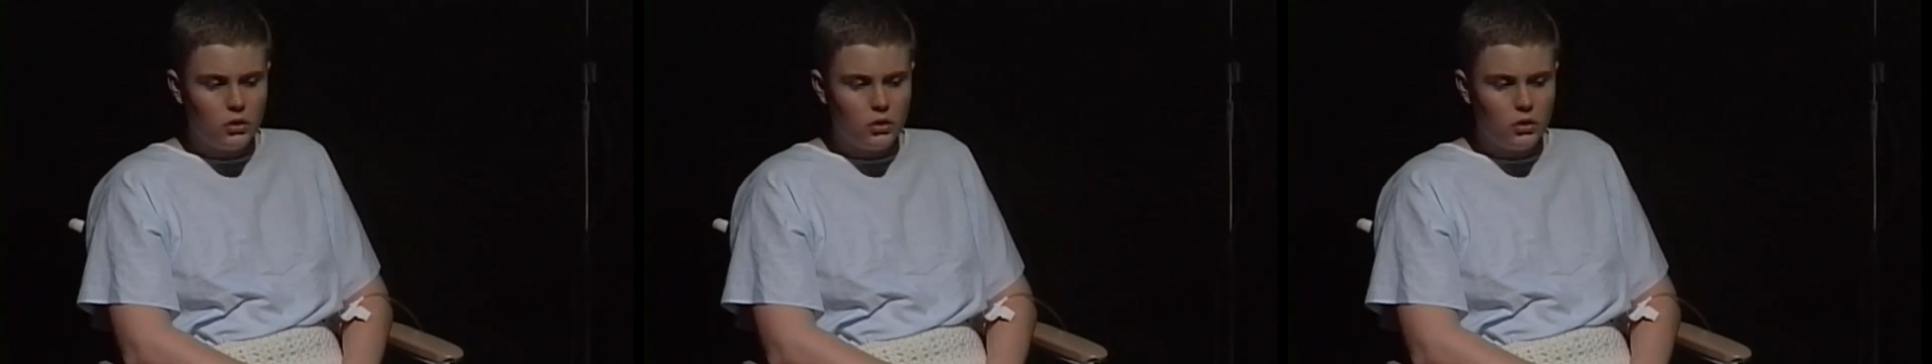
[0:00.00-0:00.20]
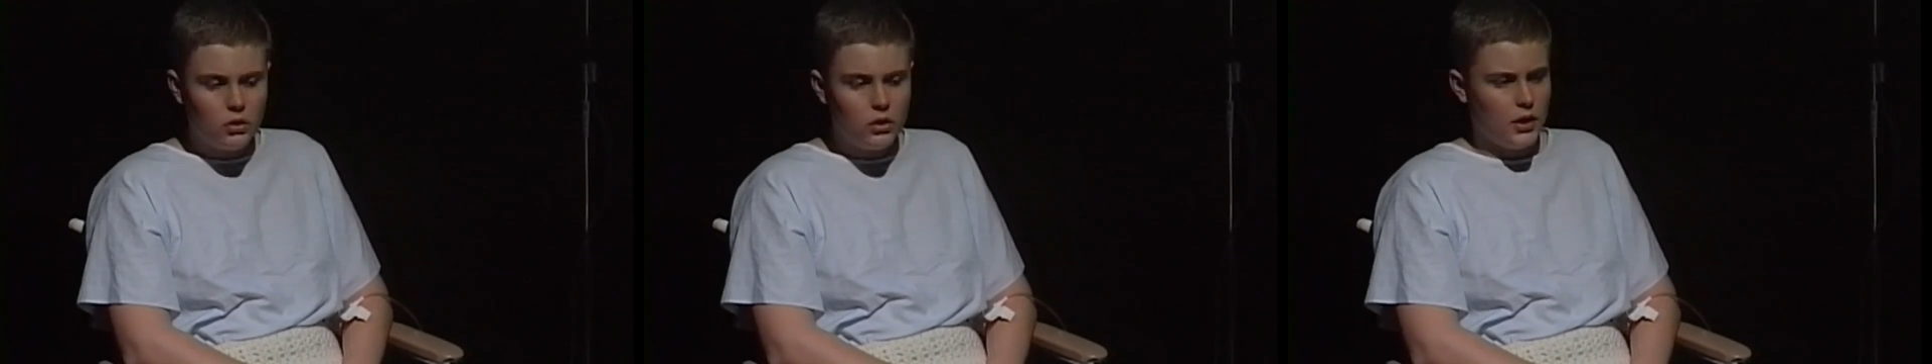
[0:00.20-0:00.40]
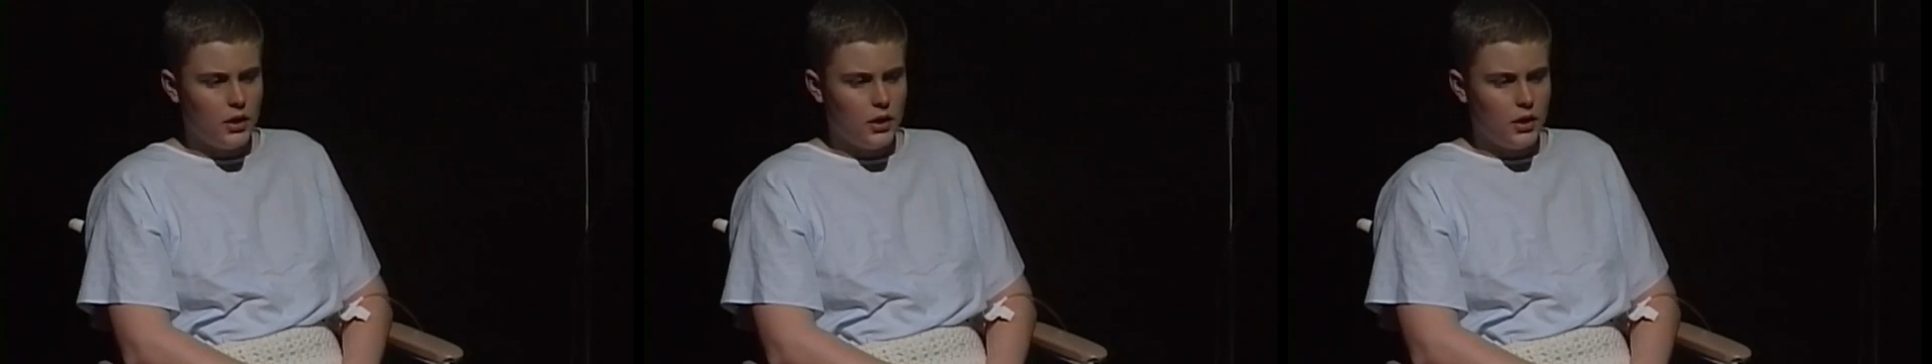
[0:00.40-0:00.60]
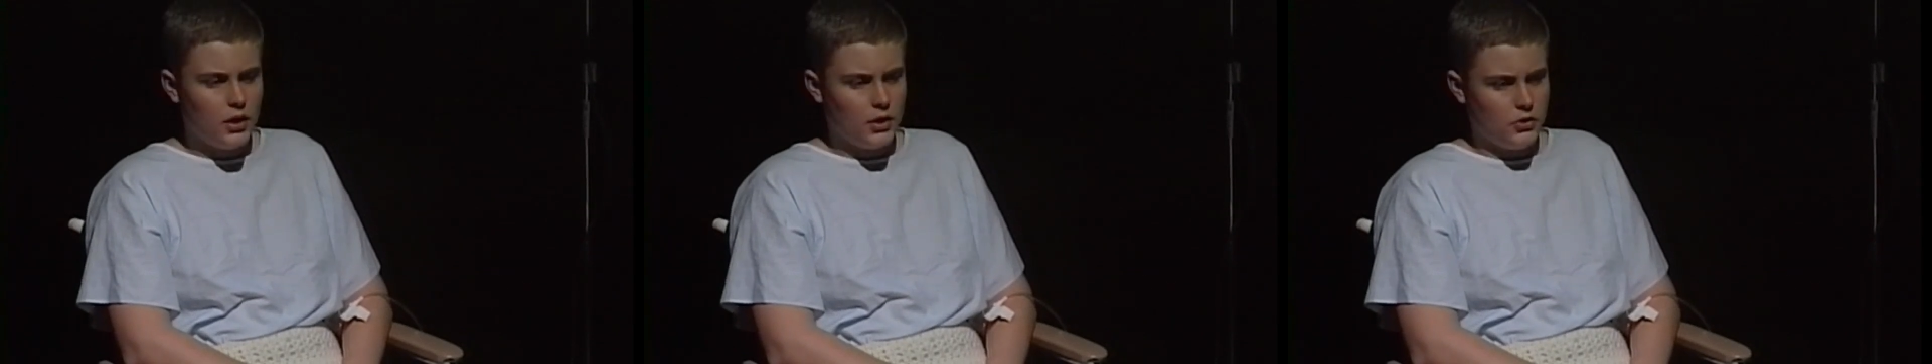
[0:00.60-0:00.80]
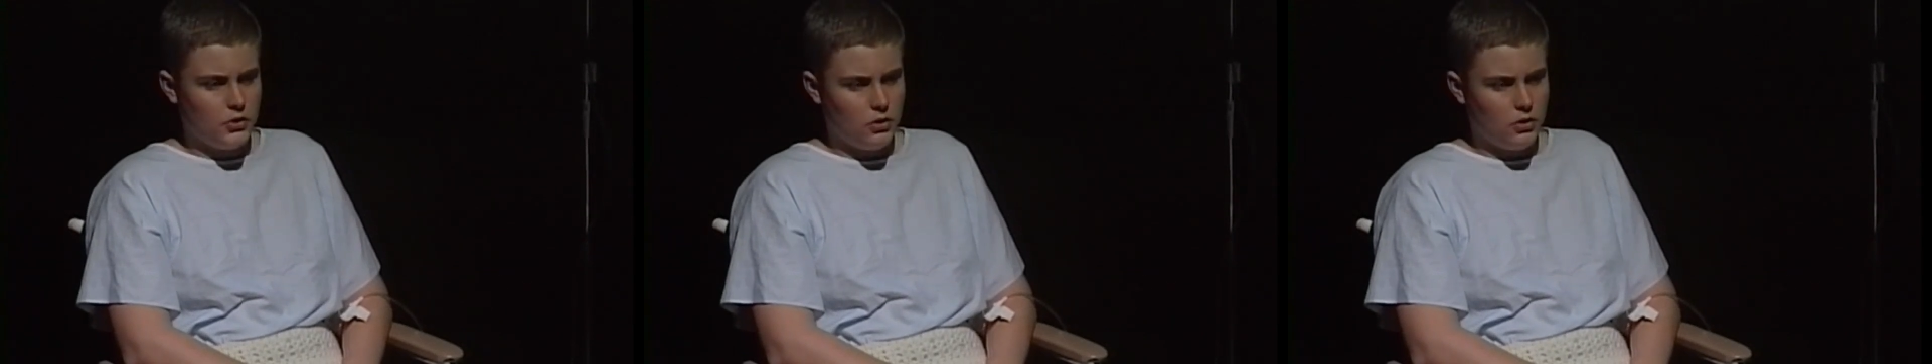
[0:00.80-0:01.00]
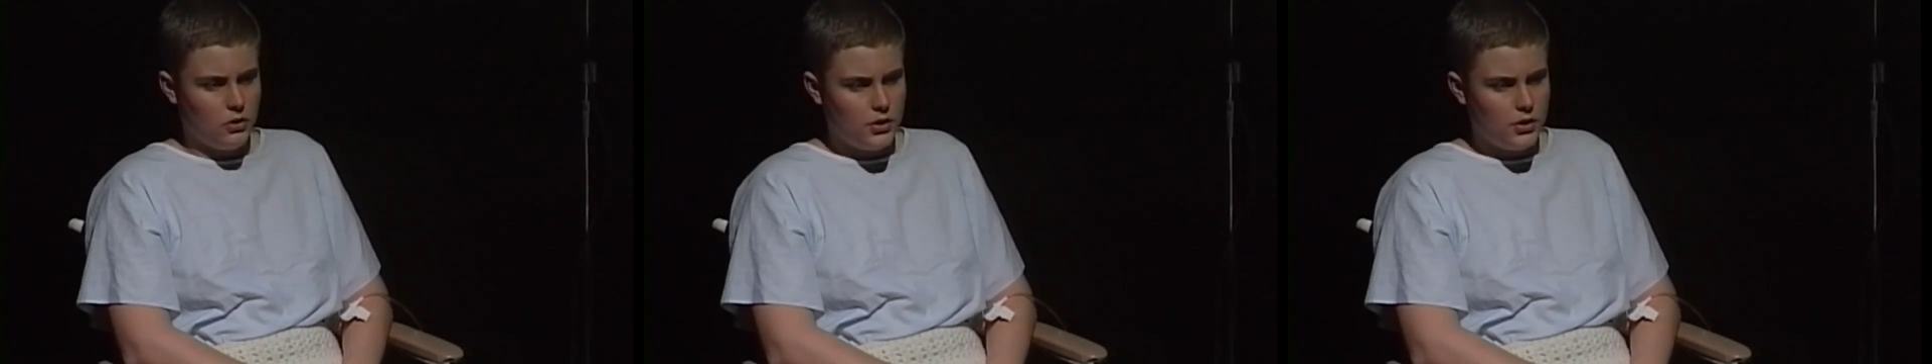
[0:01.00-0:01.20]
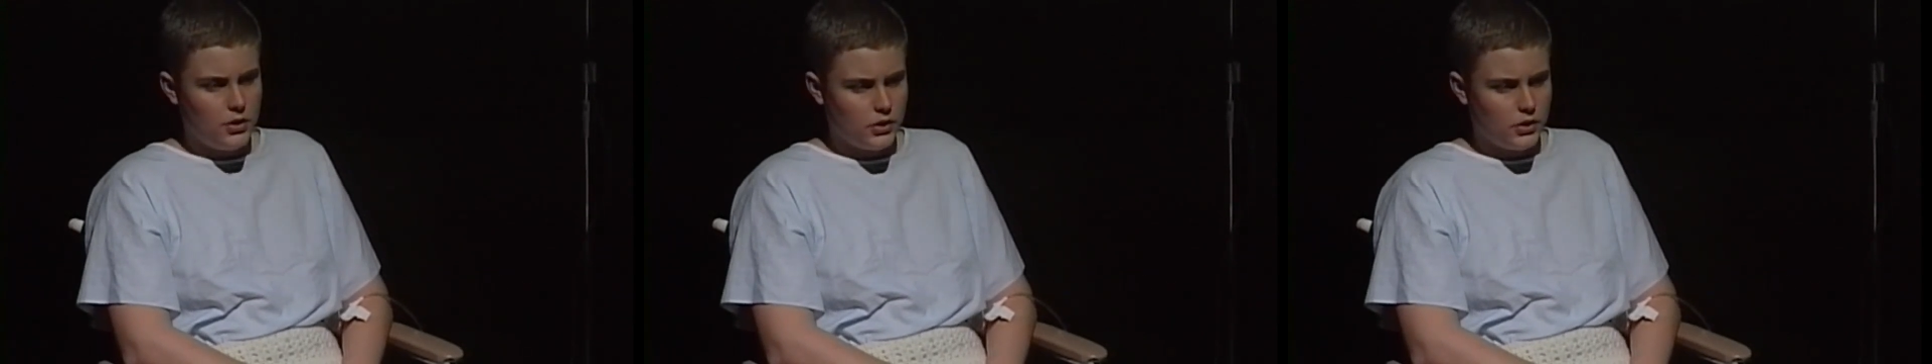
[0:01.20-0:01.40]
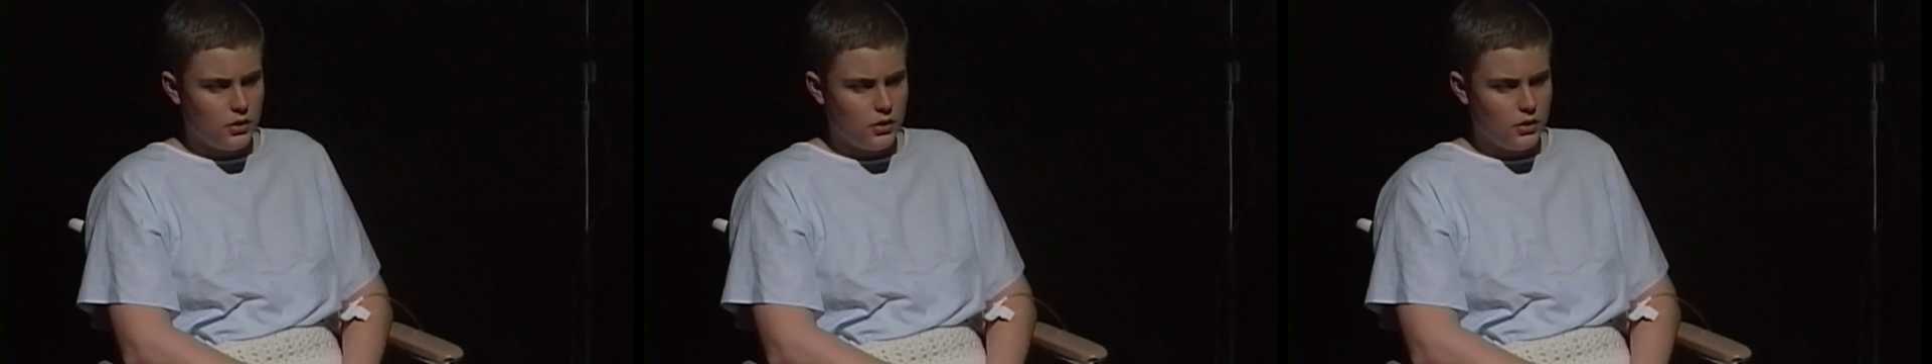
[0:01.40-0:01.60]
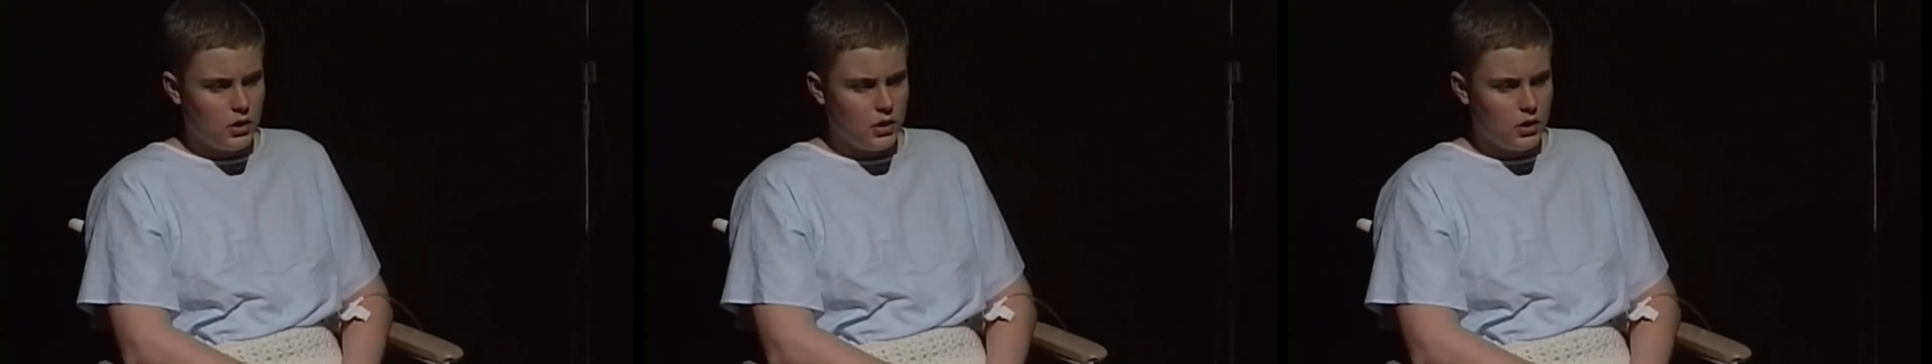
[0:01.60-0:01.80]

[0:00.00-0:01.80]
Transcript: Besides exercise,